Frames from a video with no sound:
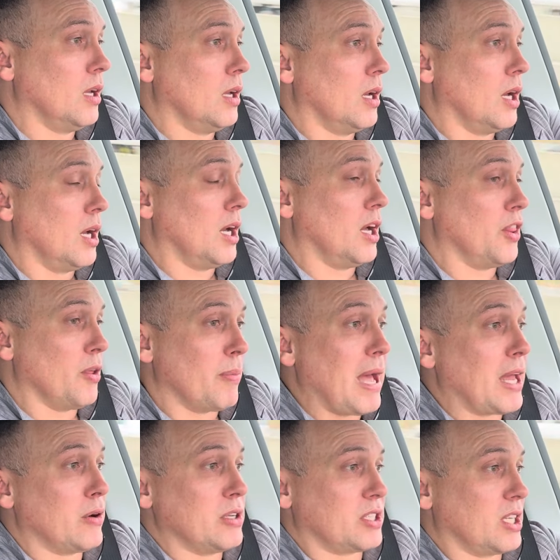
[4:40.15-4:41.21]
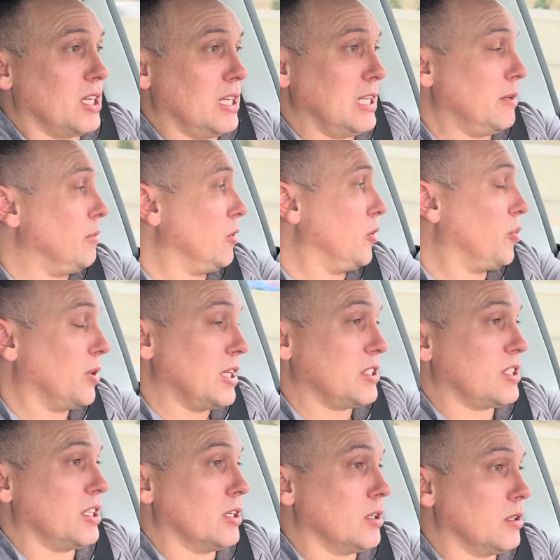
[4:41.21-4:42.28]
The battery's going to need to be
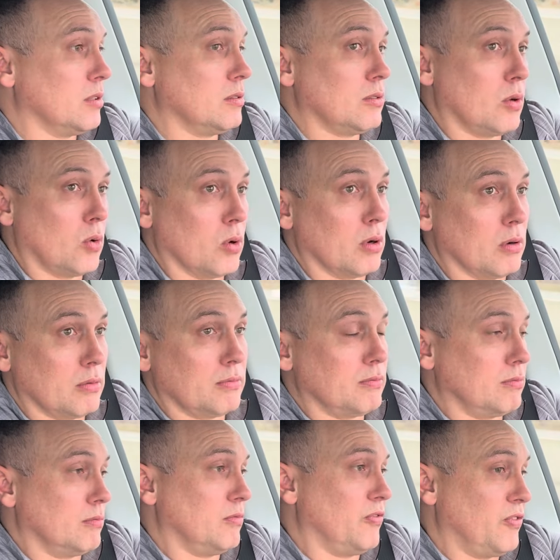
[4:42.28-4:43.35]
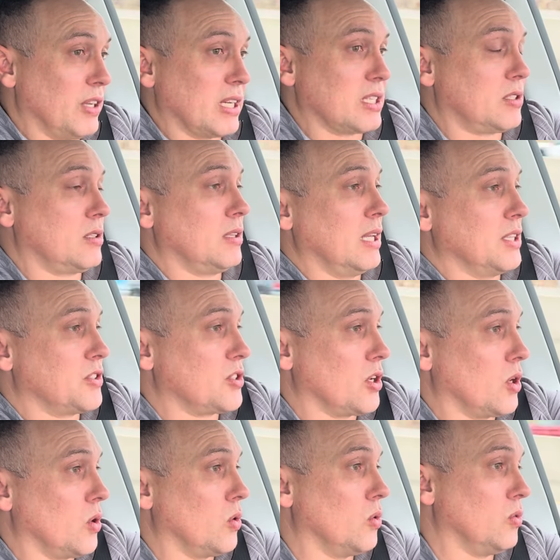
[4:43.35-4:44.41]
replaced here or fixed, and
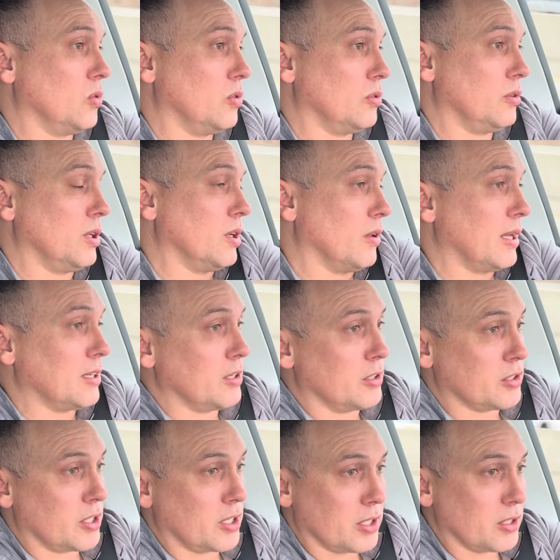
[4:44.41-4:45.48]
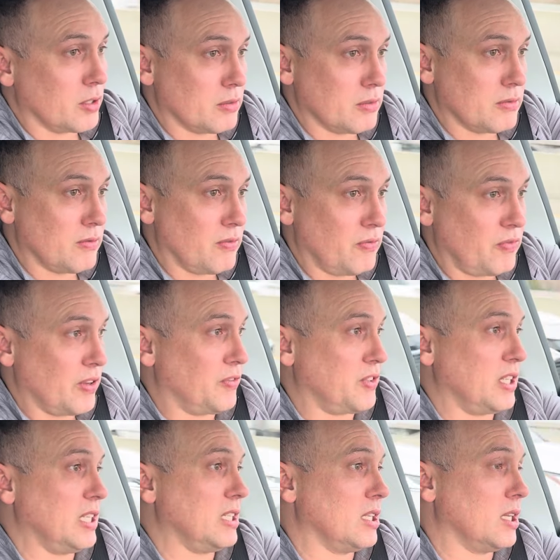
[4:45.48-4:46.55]
so there's another
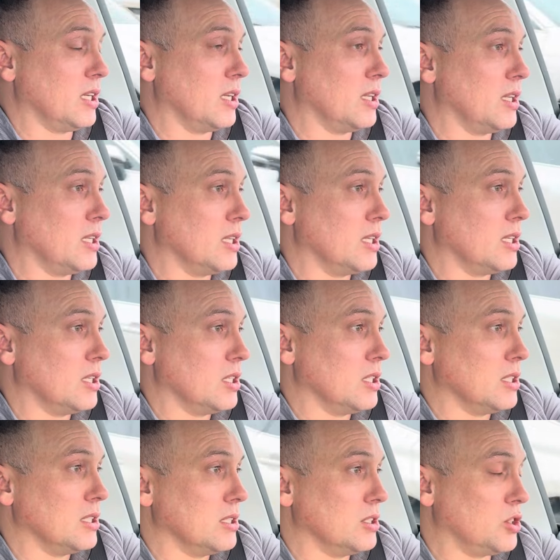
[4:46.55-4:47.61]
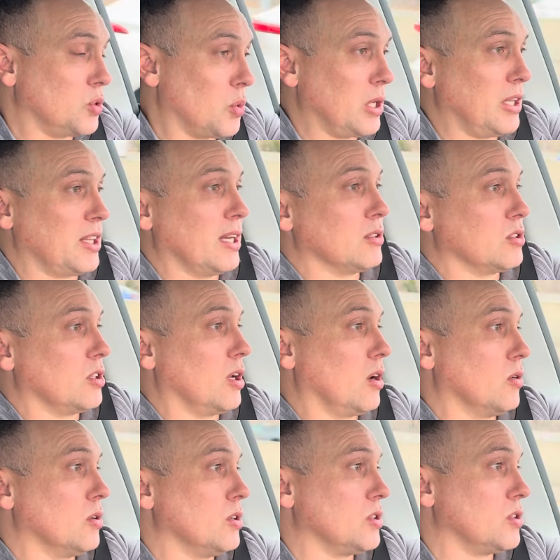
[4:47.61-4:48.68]
$15,000 to
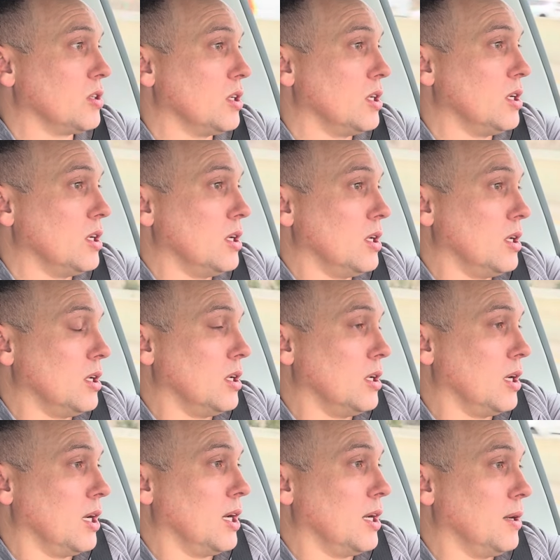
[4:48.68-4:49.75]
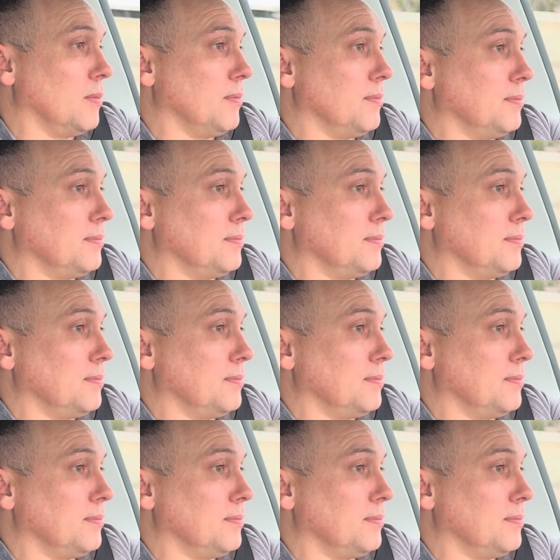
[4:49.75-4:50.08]
$20,000.